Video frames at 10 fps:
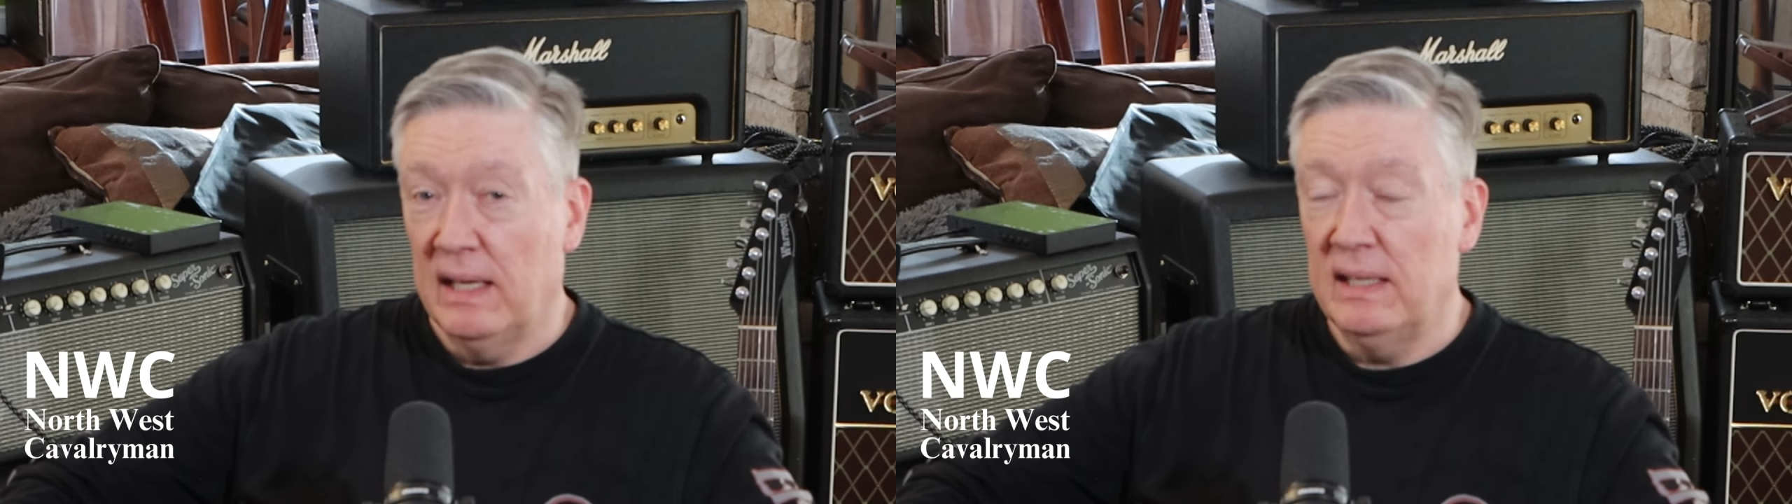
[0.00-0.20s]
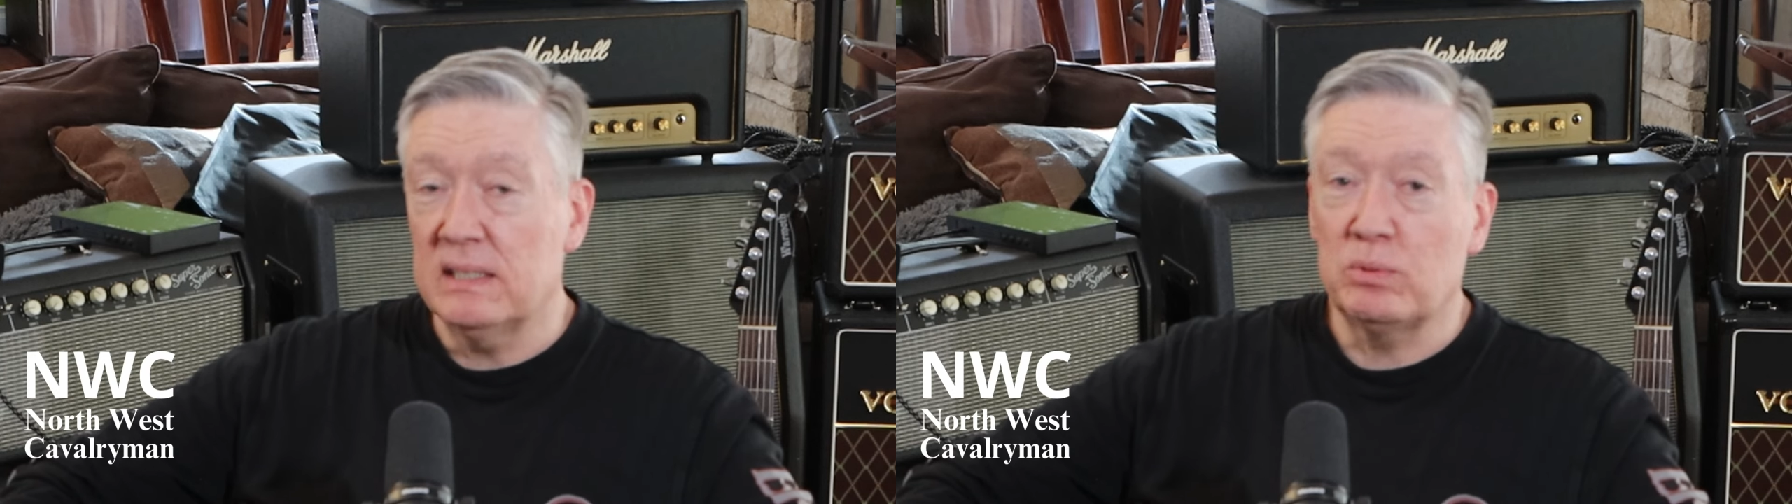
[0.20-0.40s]

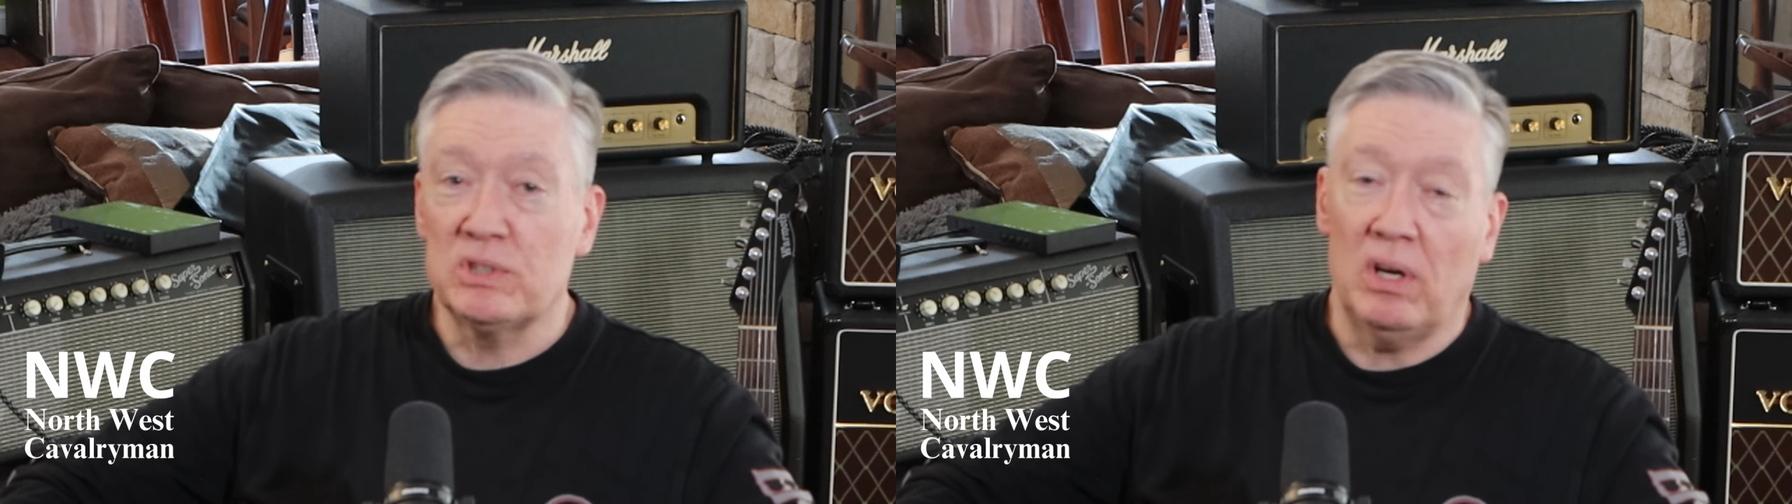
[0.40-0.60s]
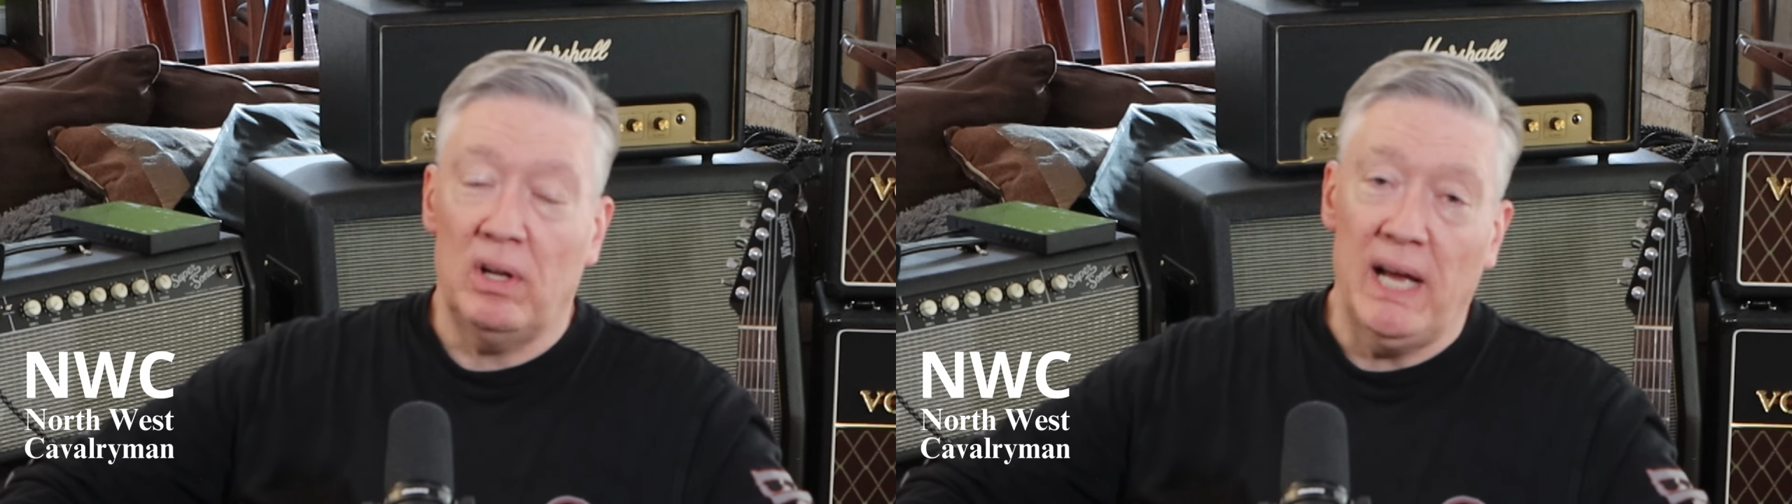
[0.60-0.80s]
And this
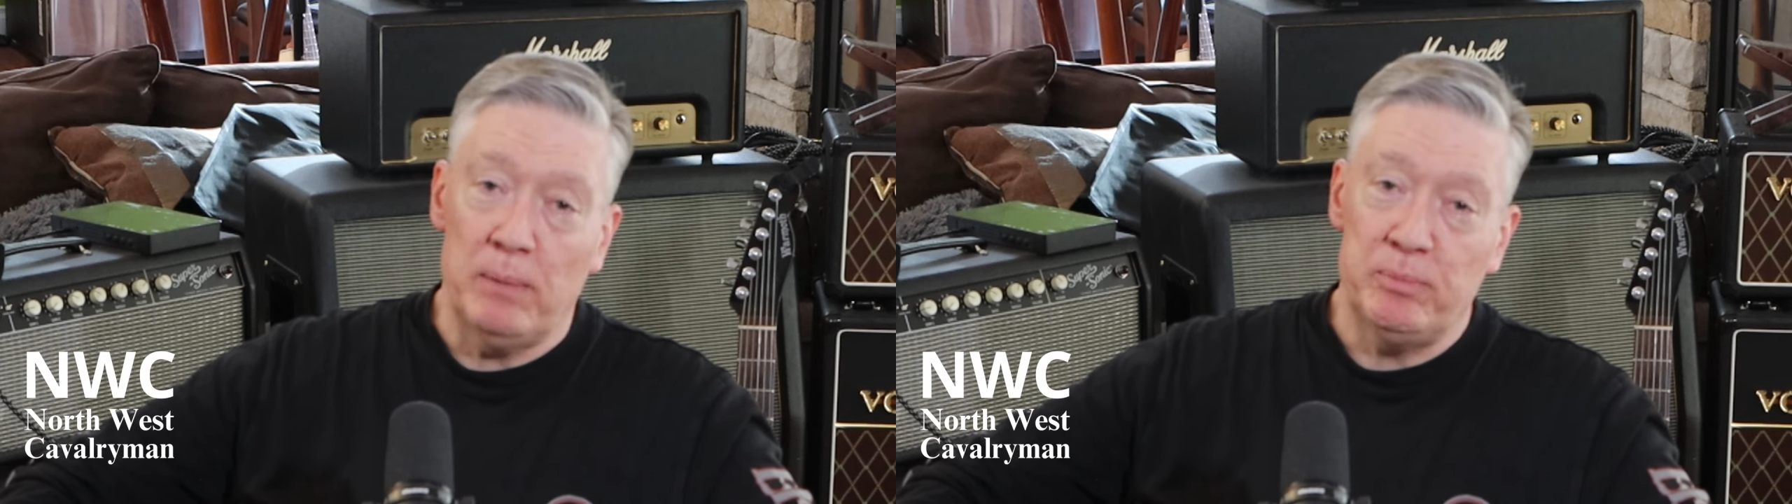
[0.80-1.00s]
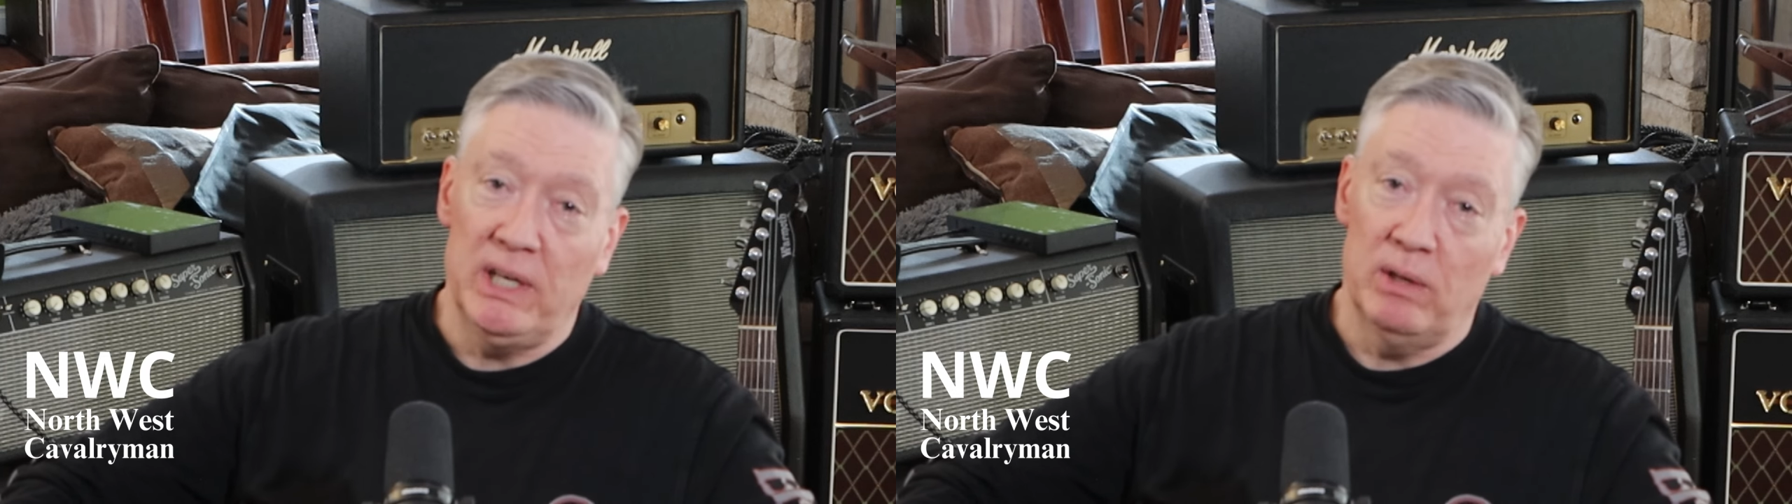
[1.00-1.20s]
was all
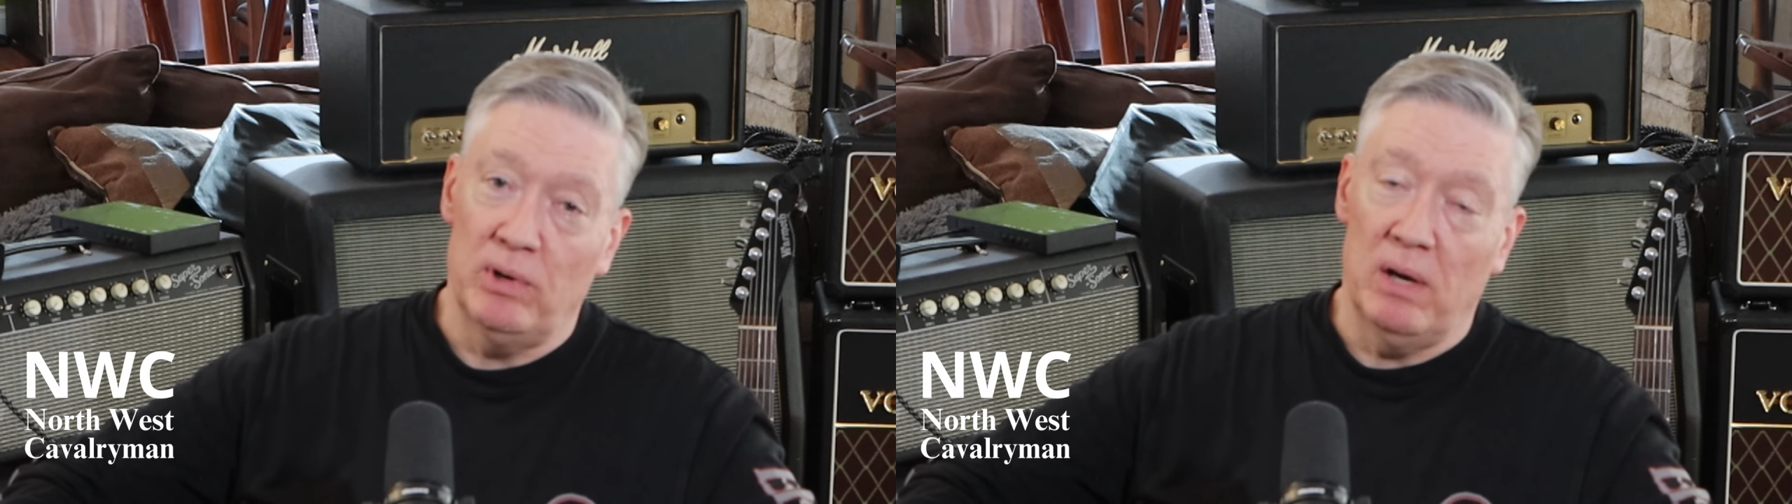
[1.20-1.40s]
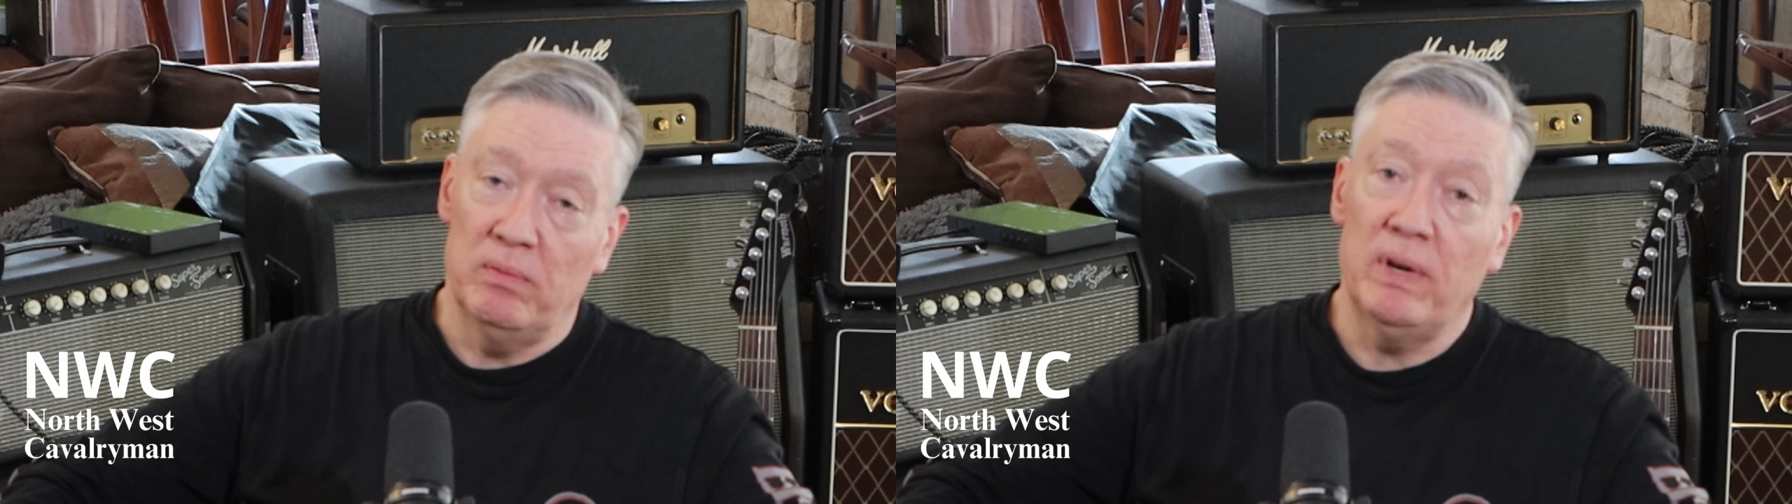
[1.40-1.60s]
happening
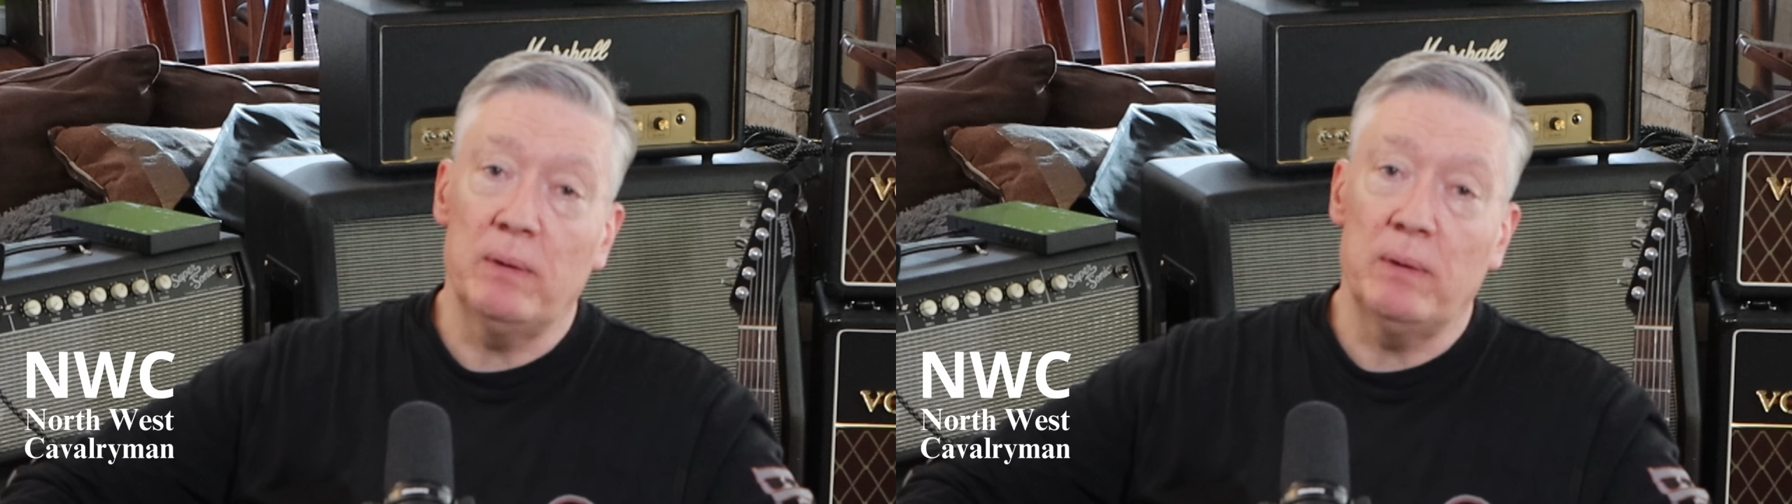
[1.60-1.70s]
around